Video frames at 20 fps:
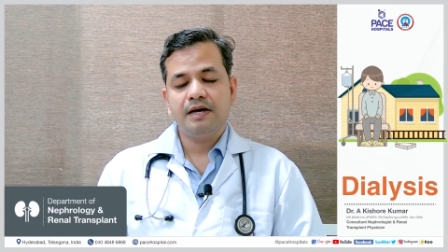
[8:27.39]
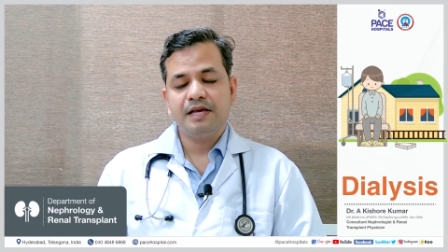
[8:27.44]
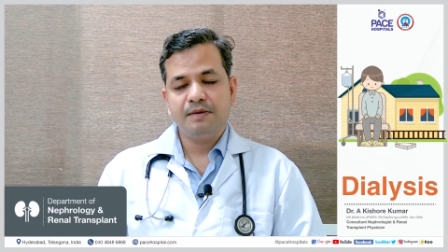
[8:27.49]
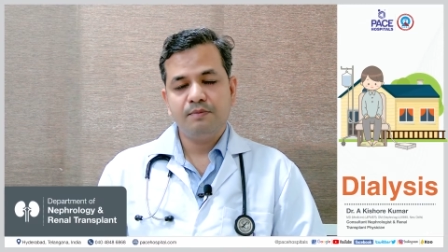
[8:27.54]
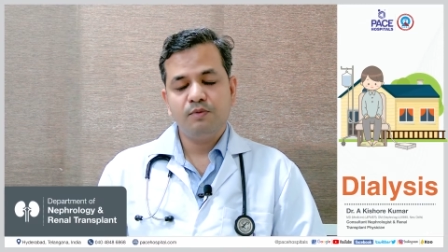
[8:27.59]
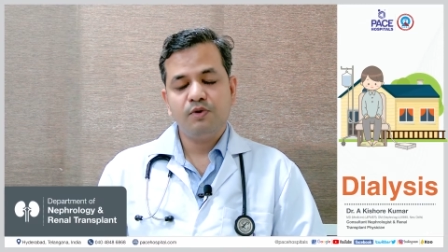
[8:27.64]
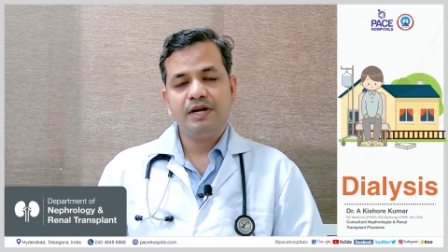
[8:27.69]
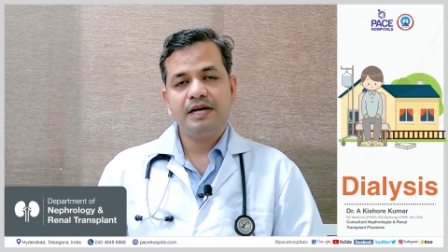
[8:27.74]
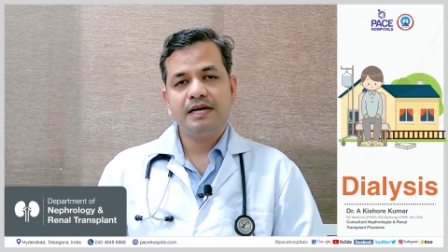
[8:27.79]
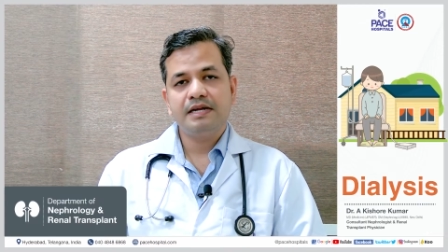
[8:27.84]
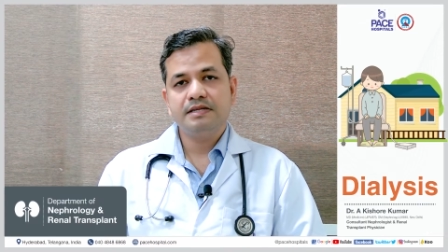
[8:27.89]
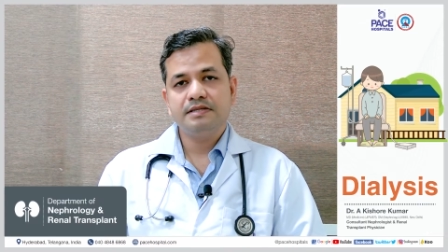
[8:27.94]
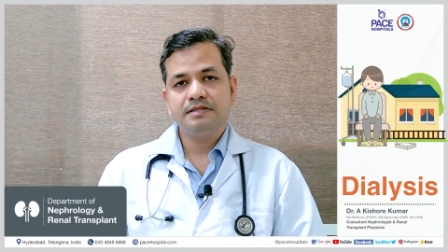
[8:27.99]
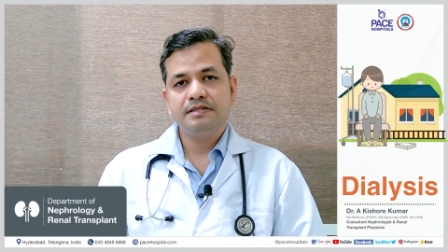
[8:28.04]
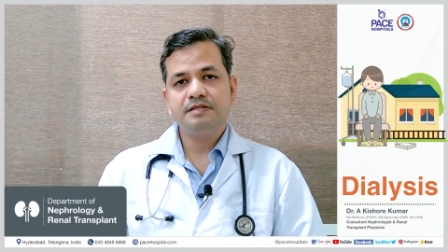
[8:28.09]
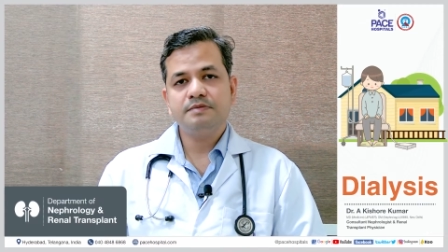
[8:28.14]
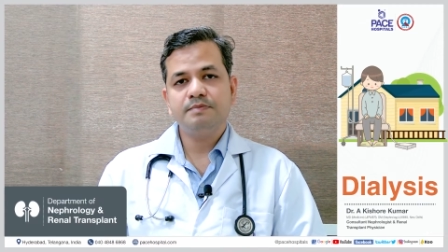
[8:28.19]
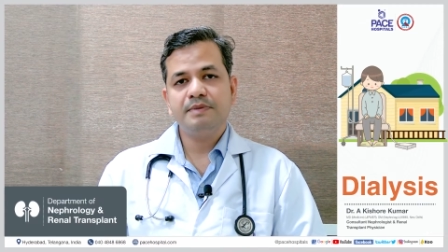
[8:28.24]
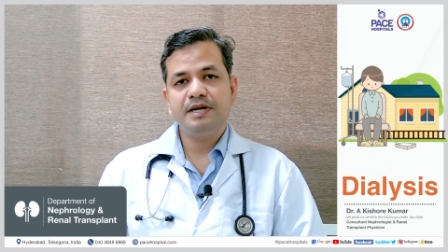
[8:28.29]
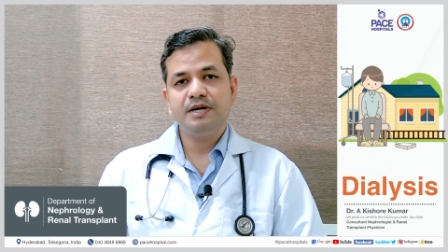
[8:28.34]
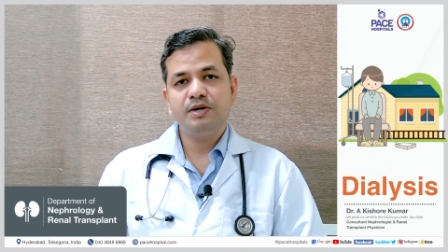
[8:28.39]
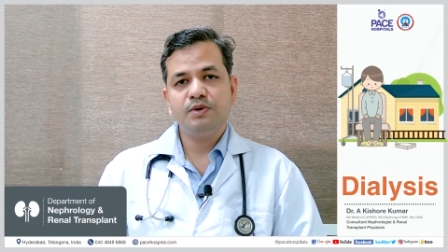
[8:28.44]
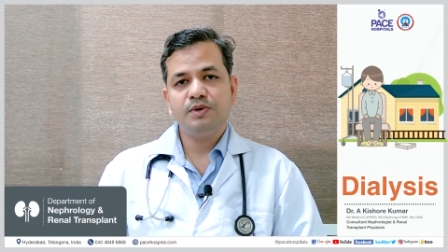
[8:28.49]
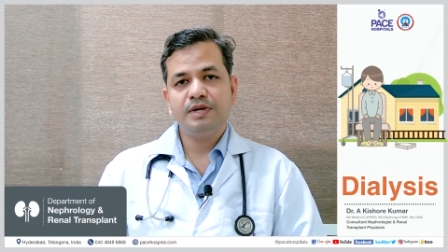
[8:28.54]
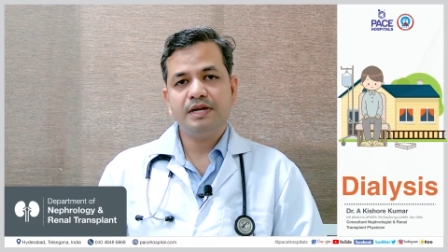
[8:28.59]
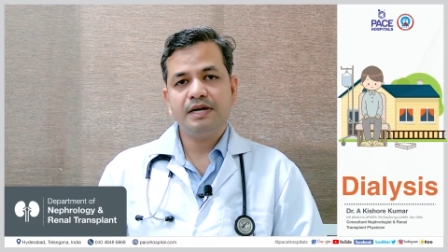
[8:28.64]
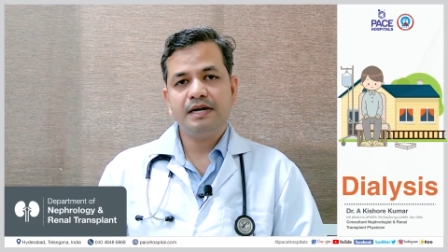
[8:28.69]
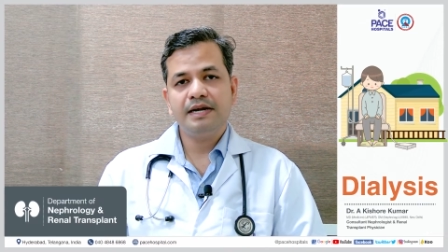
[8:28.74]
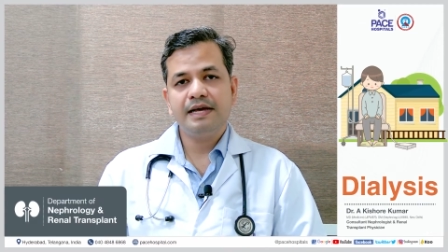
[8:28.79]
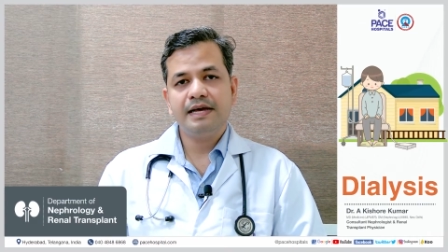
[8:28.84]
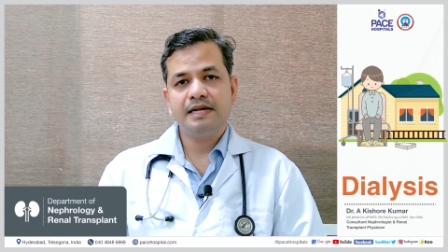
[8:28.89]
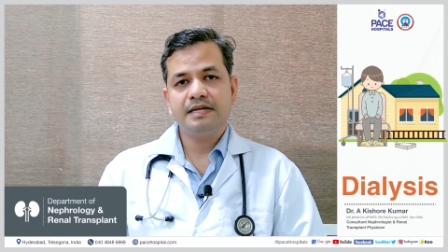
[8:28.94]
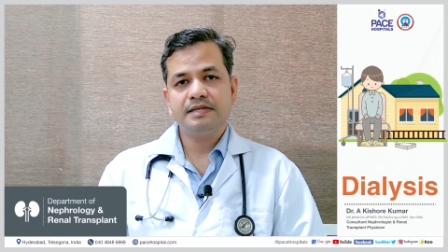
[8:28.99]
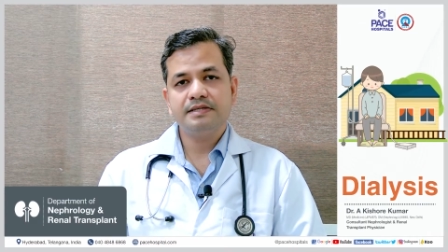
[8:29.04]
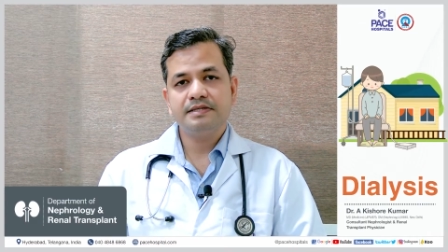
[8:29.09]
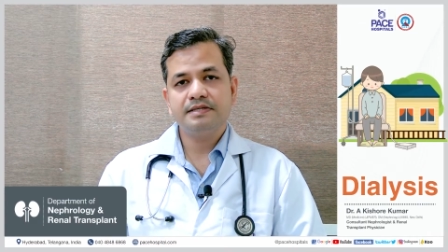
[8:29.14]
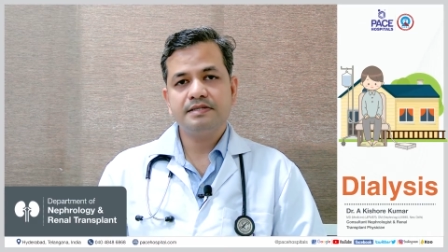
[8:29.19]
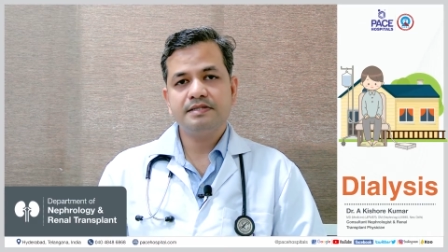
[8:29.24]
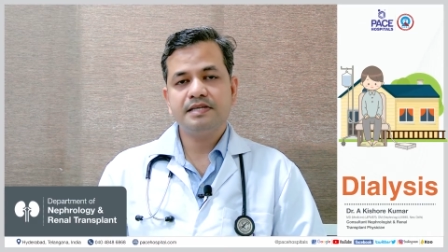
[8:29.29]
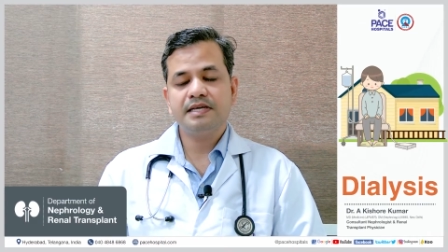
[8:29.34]
hemodialysis, peritoneal
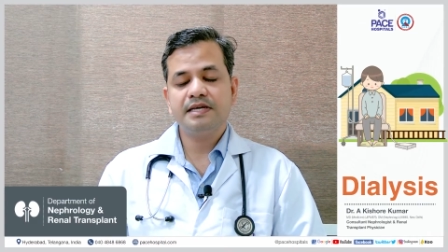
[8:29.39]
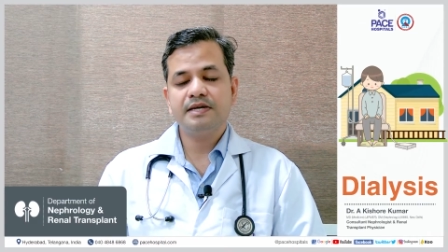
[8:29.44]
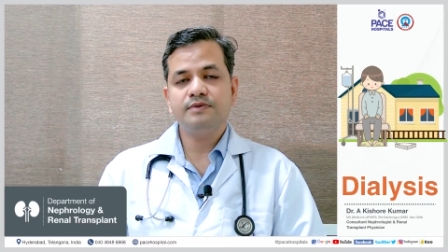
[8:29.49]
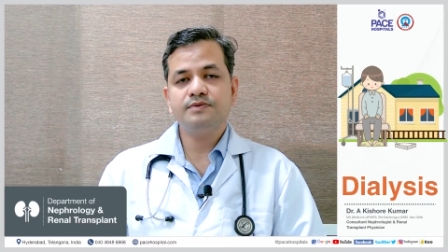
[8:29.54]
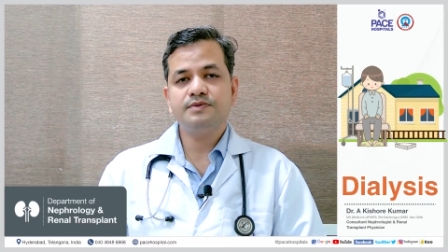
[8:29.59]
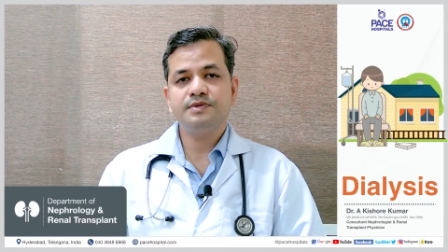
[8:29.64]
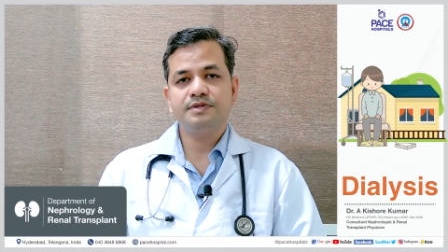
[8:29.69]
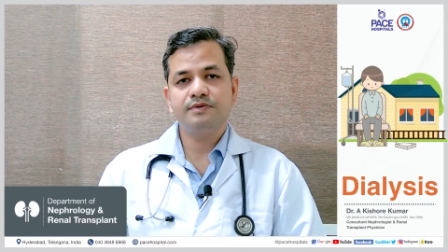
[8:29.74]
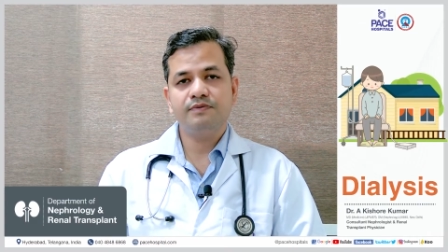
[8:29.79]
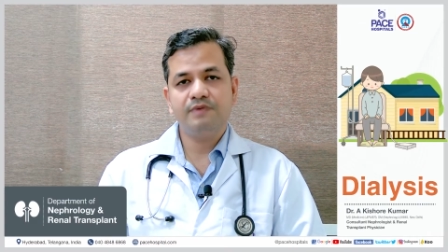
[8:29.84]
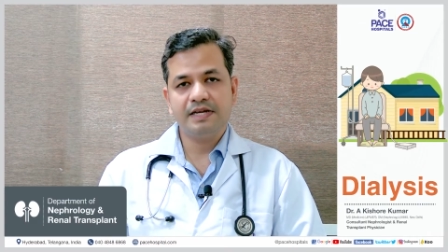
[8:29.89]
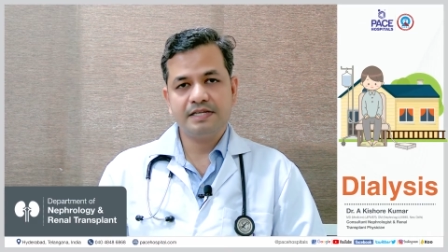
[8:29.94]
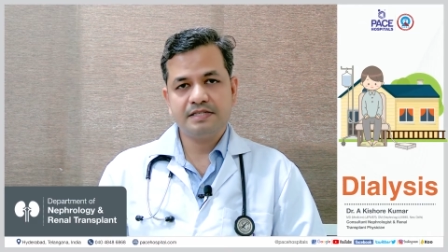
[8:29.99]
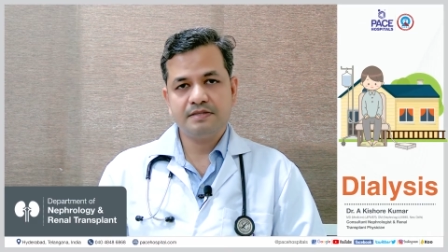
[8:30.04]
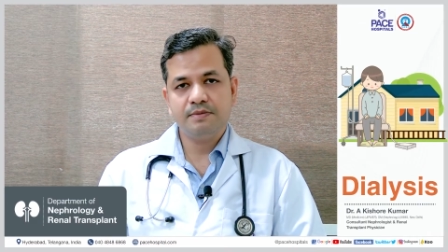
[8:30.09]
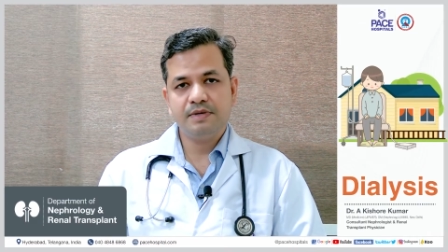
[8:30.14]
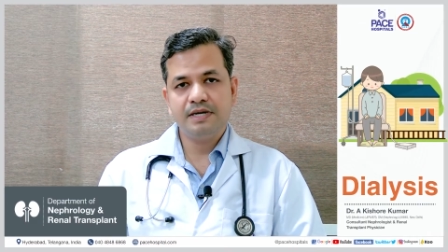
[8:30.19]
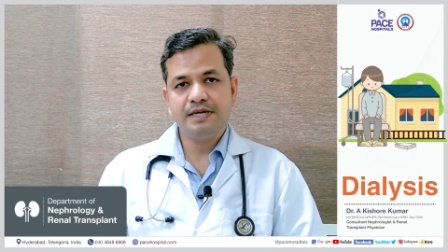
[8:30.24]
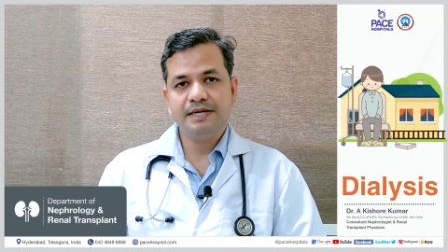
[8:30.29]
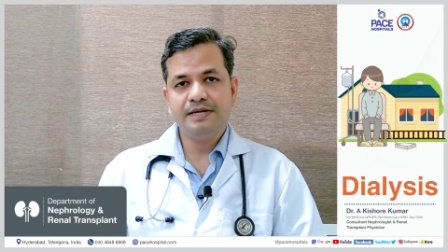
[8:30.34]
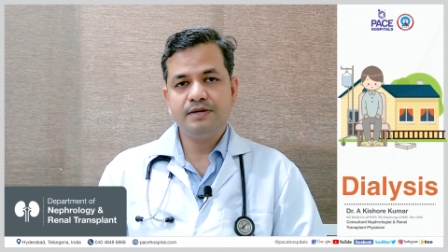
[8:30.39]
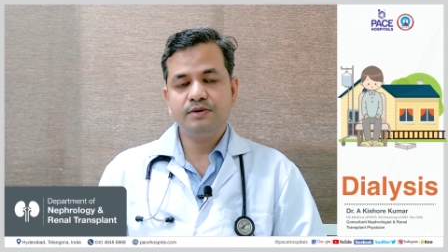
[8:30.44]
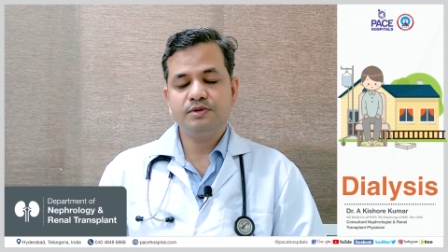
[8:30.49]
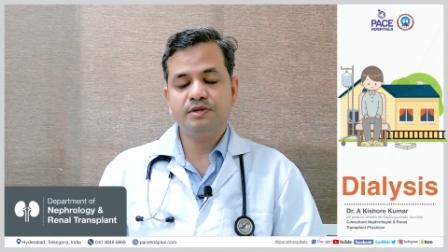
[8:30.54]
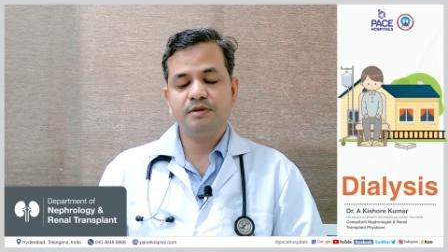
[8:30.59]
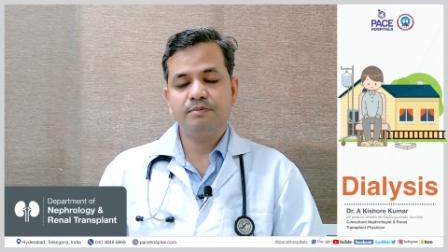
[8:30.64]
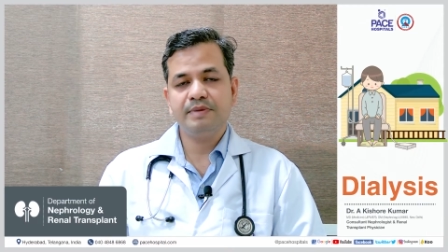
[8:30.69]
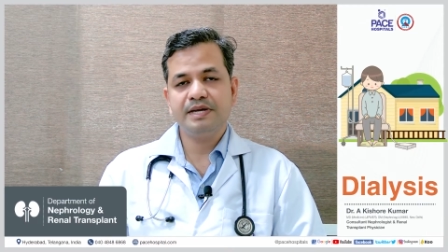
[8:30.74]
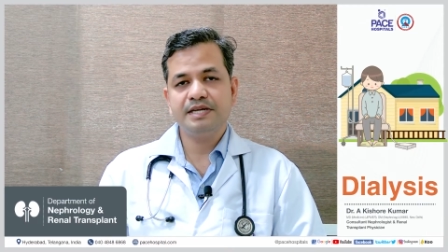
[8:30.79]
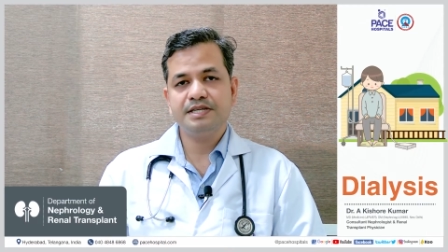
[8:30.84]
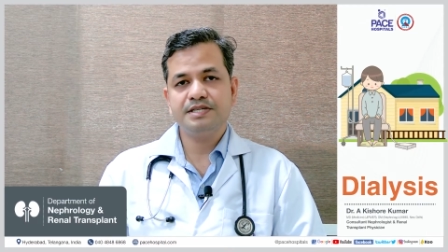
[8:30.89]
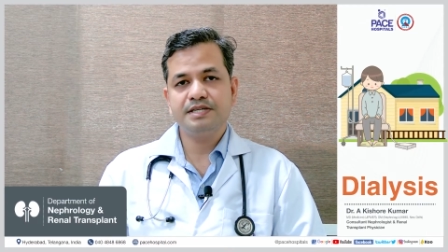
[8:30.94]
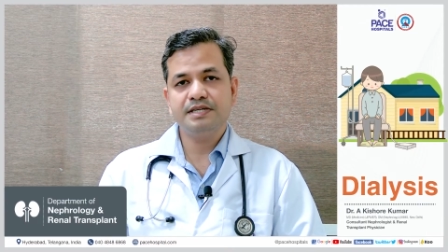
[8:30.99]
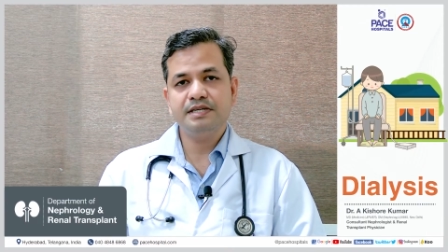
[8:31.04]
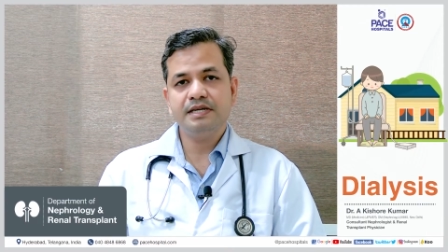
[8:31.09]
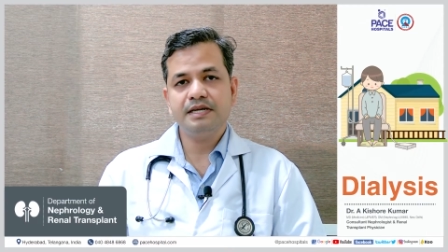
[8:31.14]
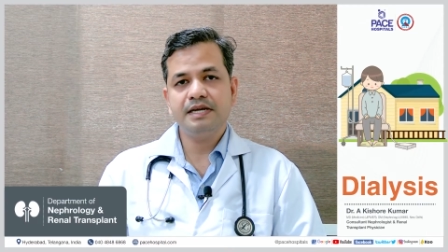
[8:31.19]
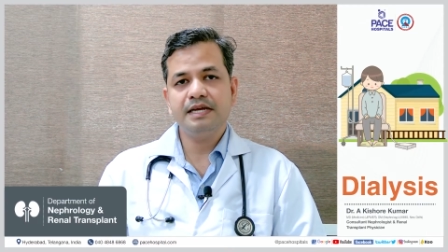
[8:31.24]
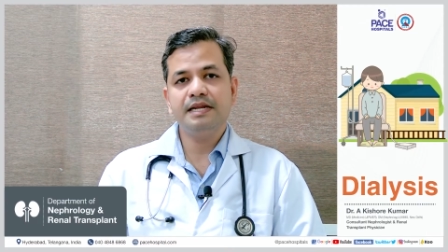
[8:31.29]
dialysis gives flexibility to the patient.